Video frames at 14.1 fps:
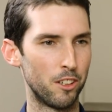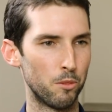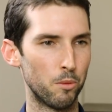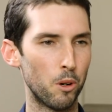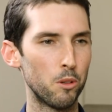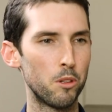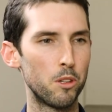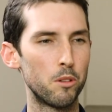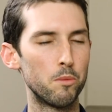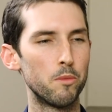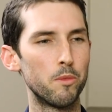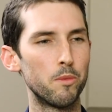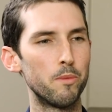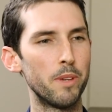What would the
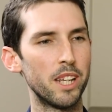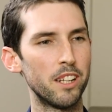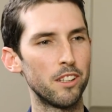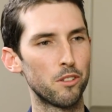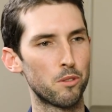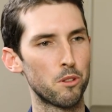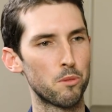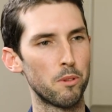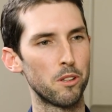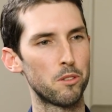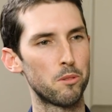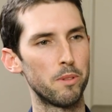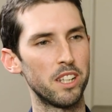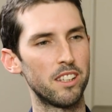media's
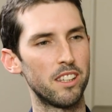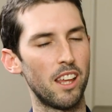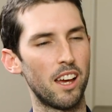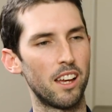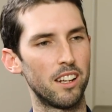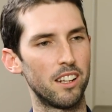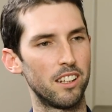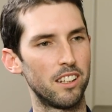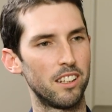response be to that?